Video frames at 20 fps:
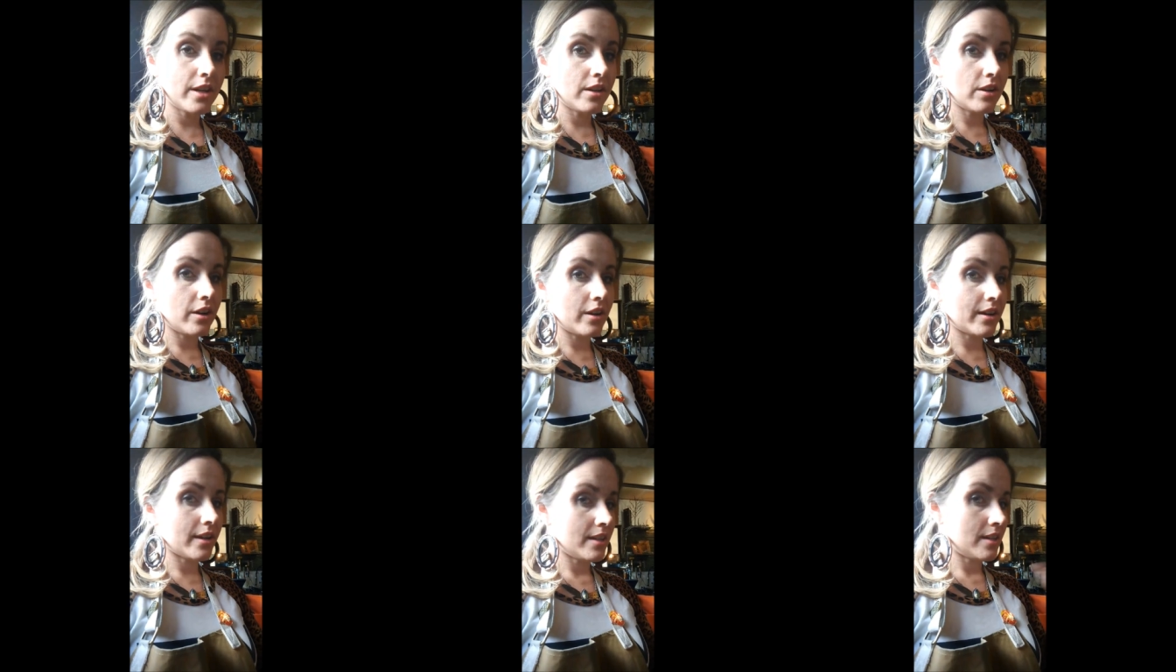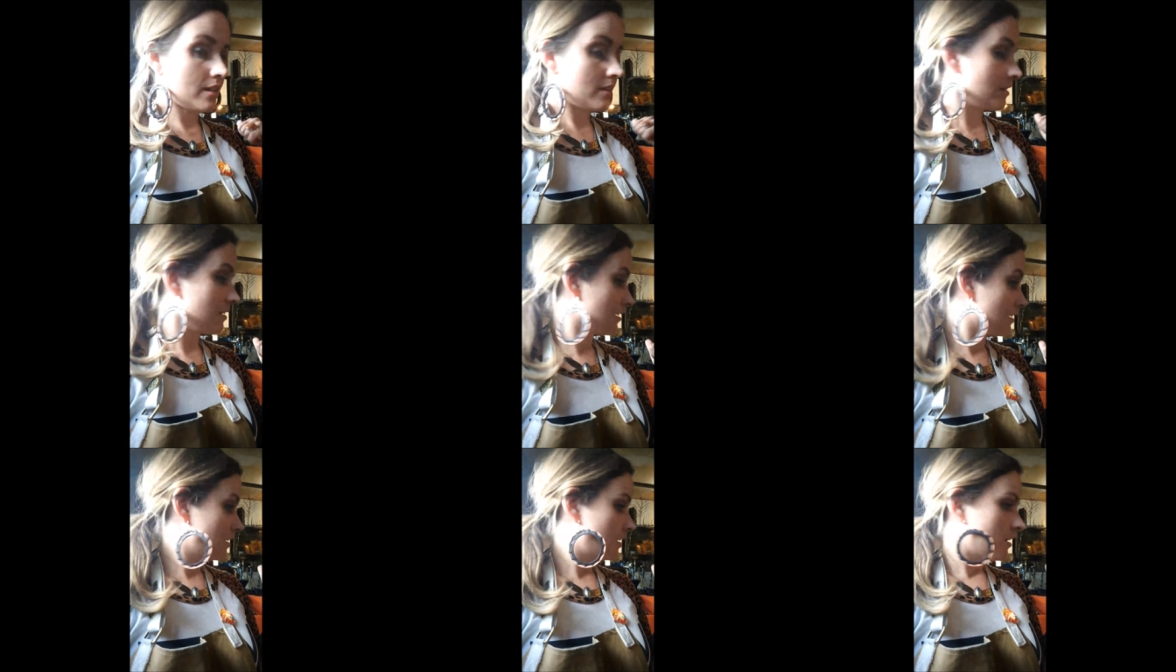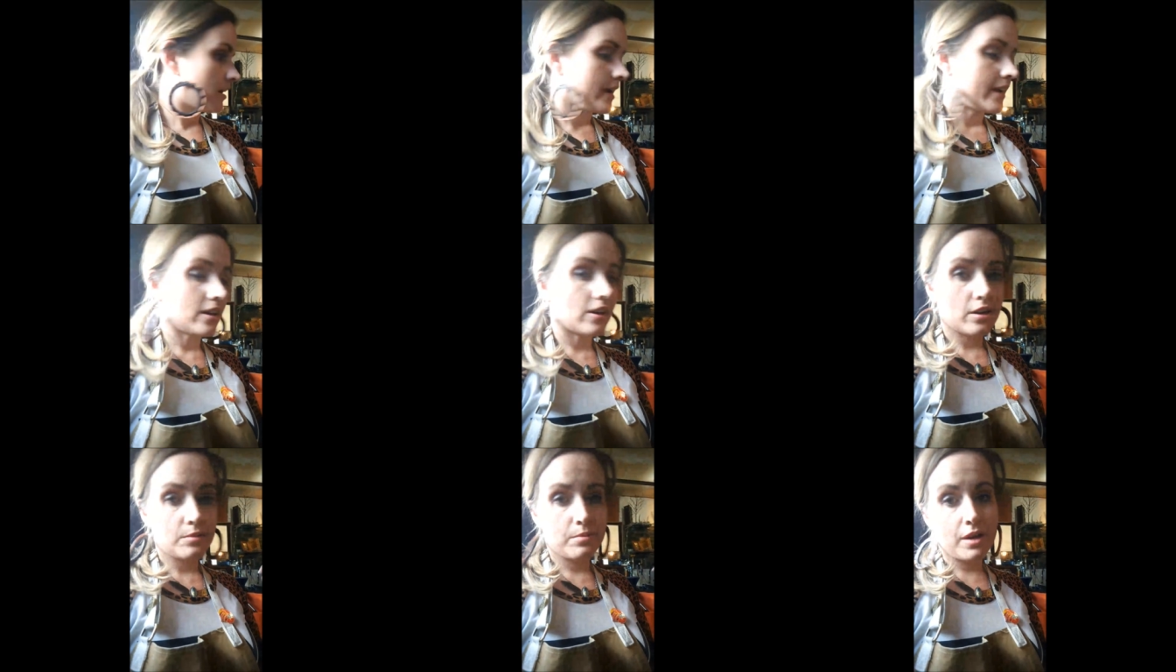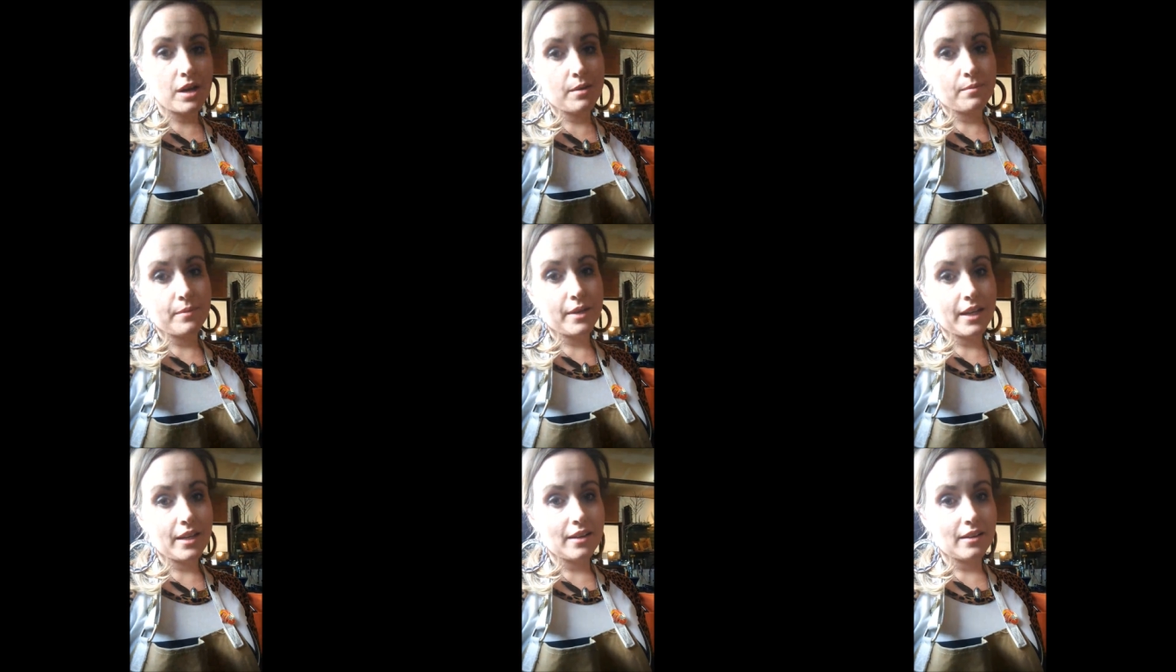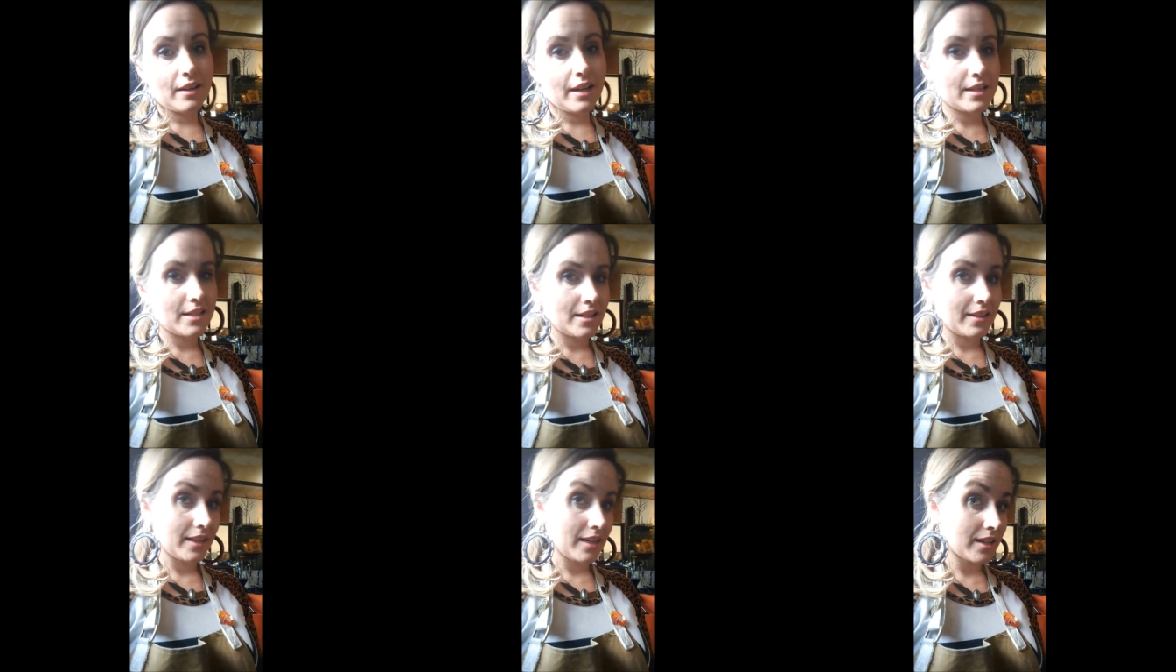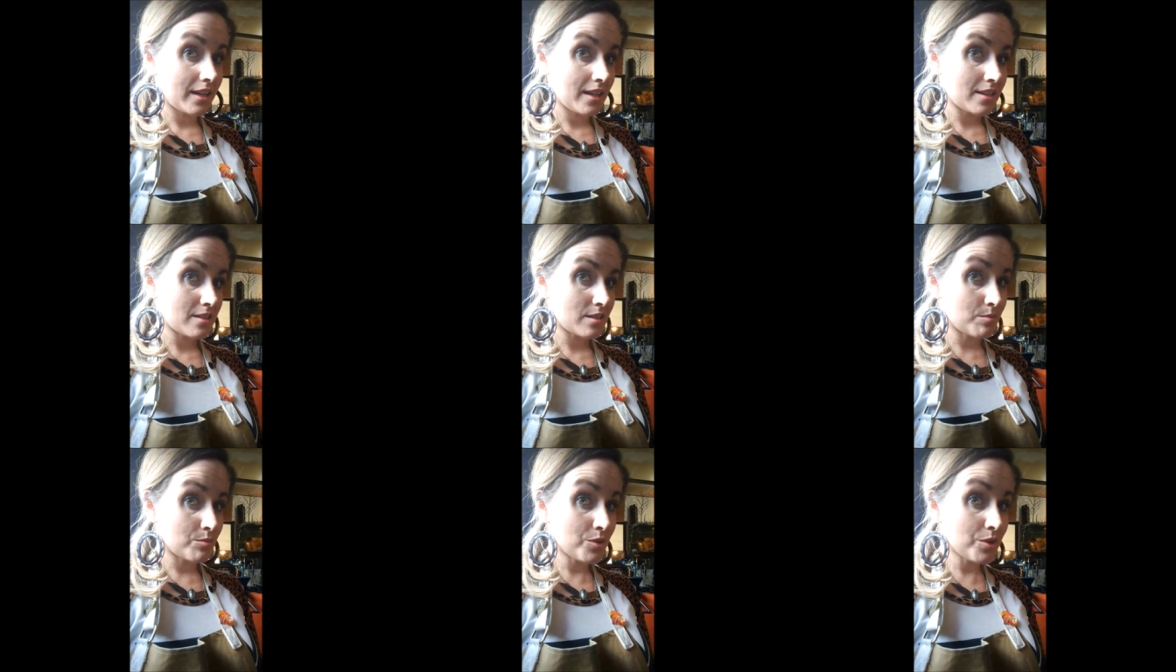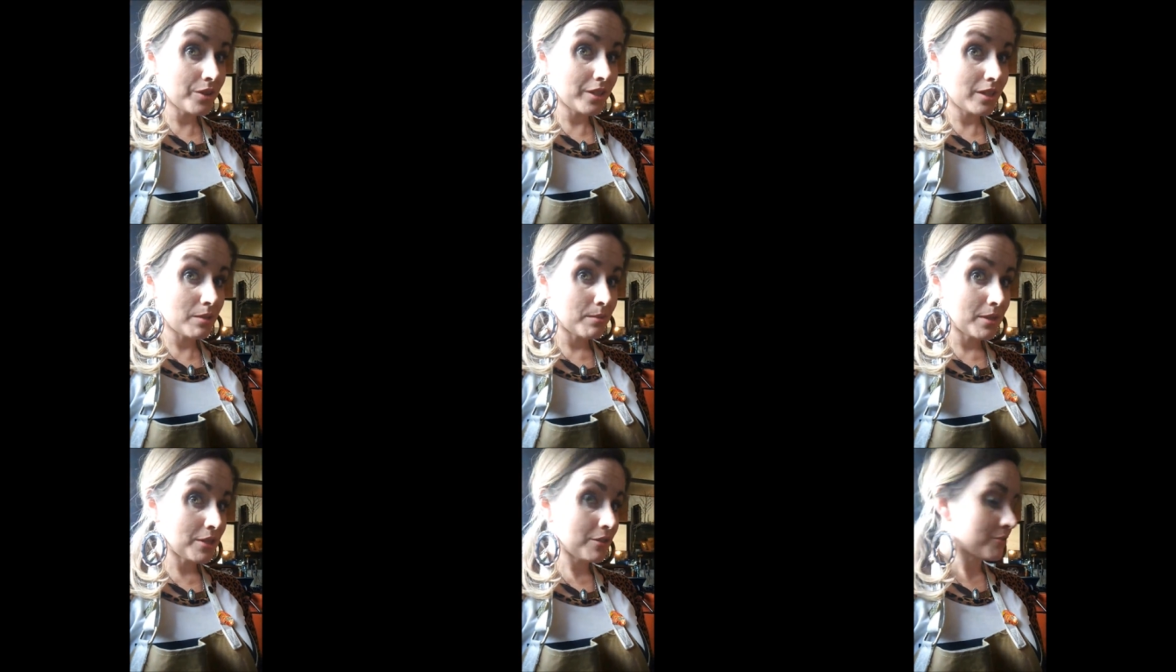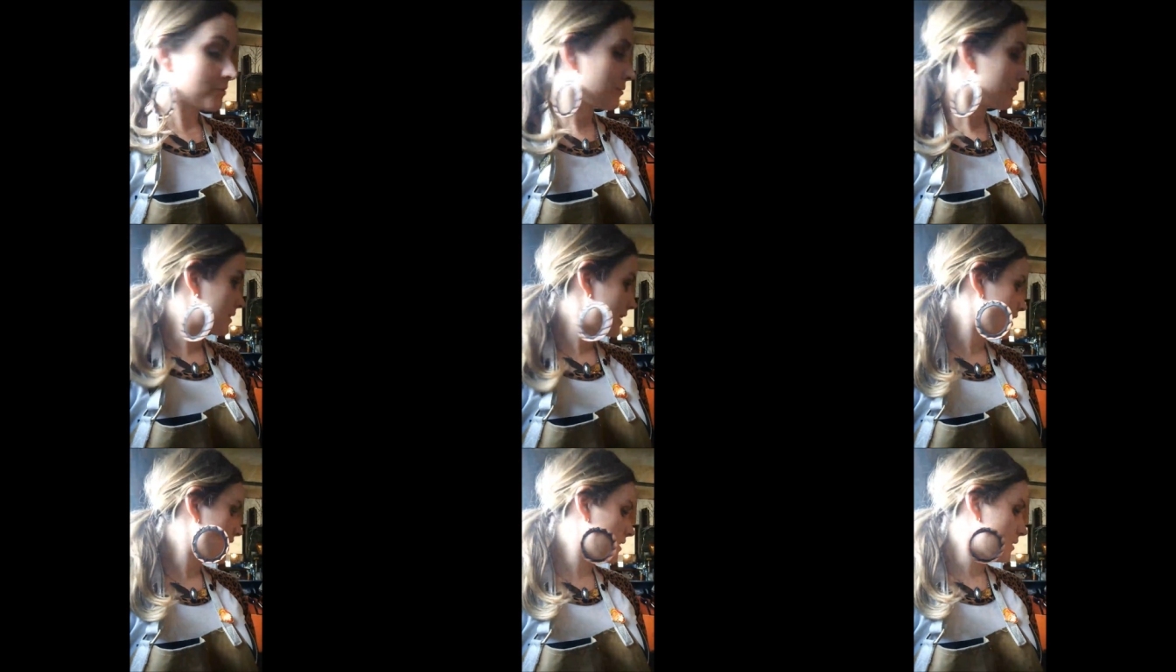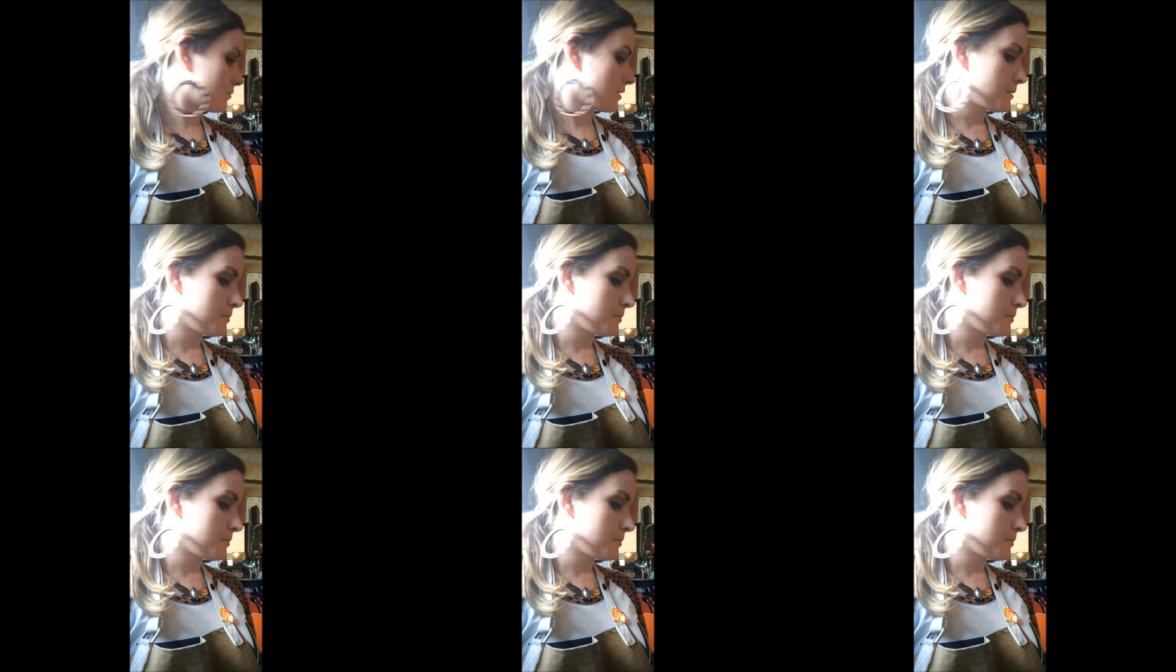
I'd already I had already bought my, I did like a custom rolling mill from them.